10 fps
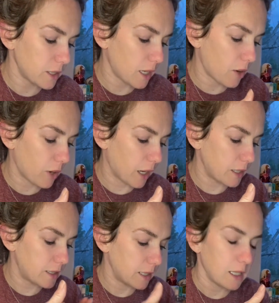Now, I
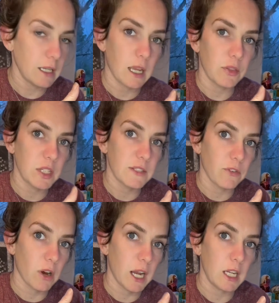did get this
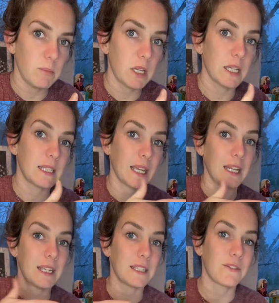variety because it
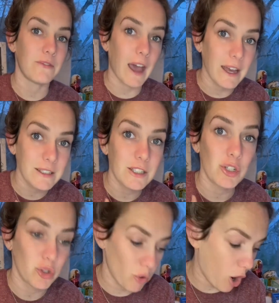is fast
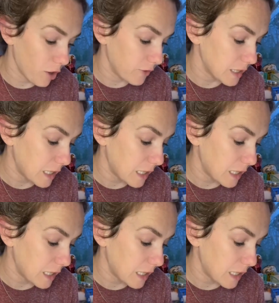to harvest.